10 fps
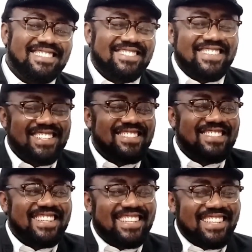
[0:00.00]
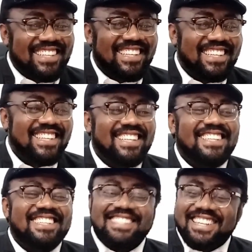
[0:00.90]
What did you say?
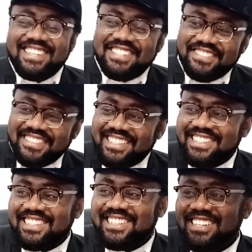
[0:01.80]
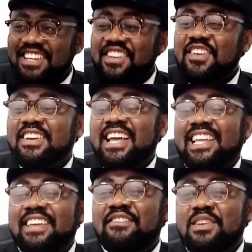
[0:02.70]
Just read. Okay, I
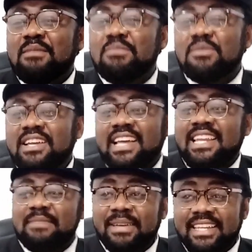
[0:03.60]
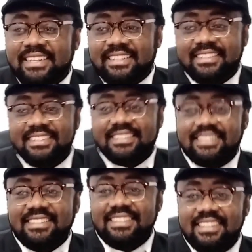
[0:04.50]
give you a book and a pen.
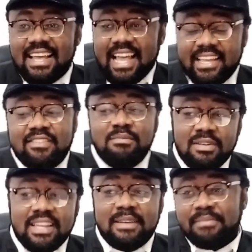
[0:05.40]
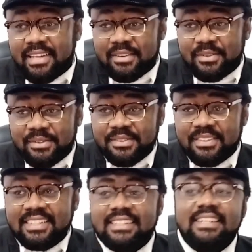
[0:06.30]
I give you a book and pen, oh.
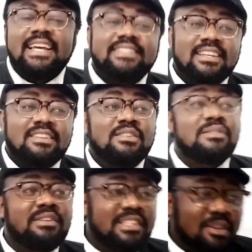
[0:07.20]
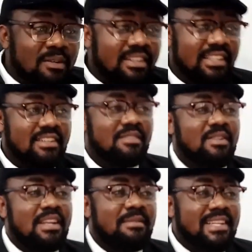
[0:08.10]
Then I tell you read only.
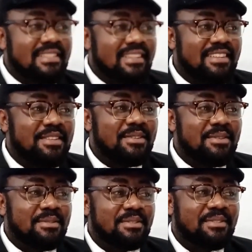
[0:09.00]
What am I telling you?